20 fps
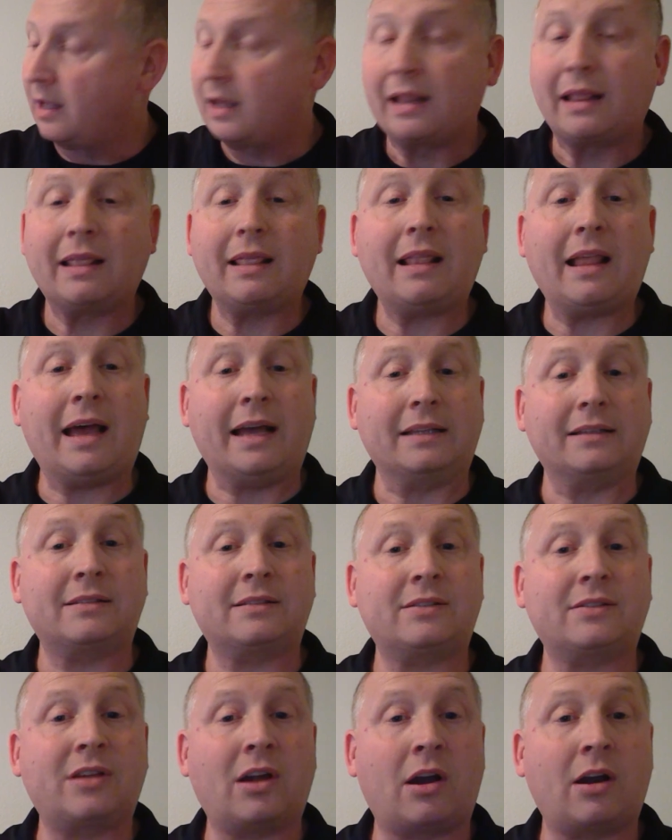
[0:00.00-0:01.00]
Let's
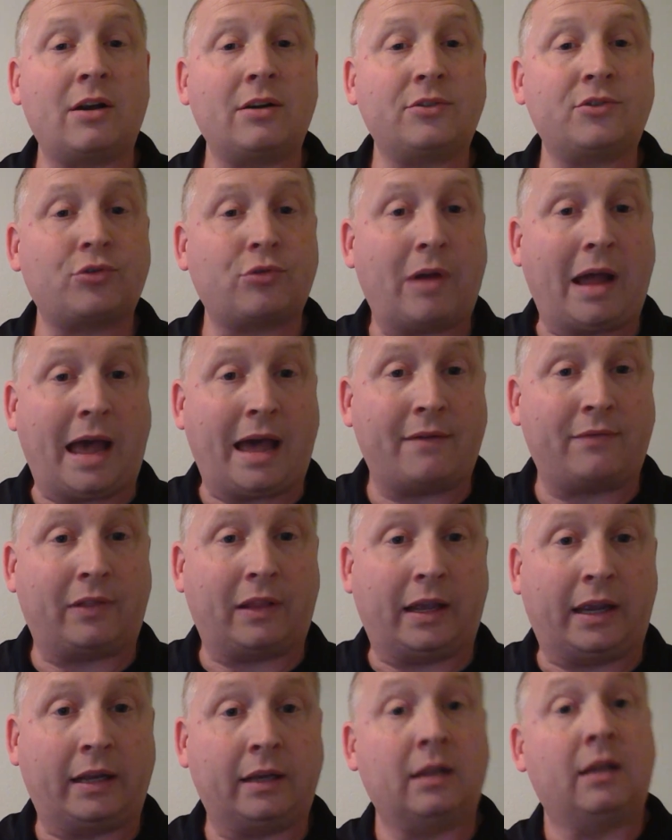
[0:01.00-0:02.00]
start
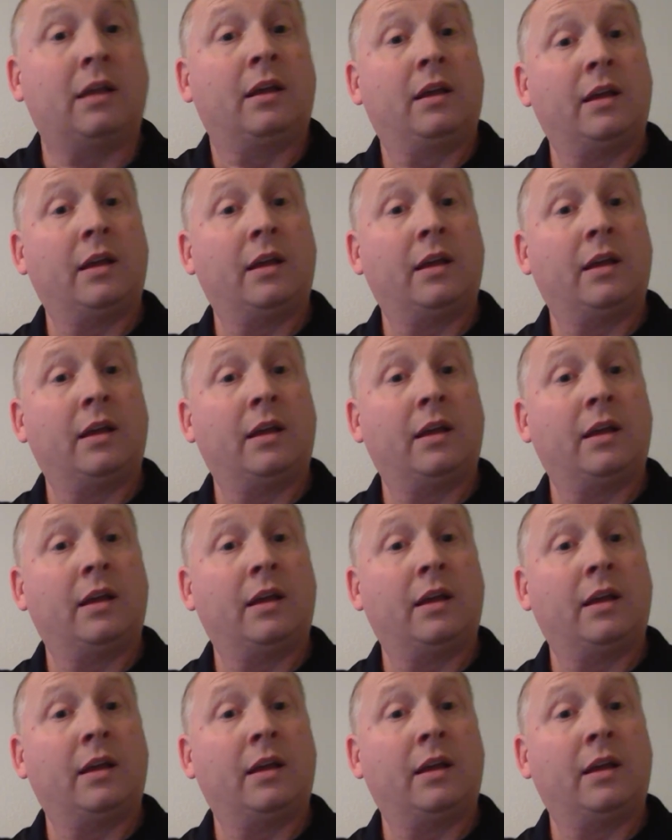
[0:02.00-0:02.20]
traveling.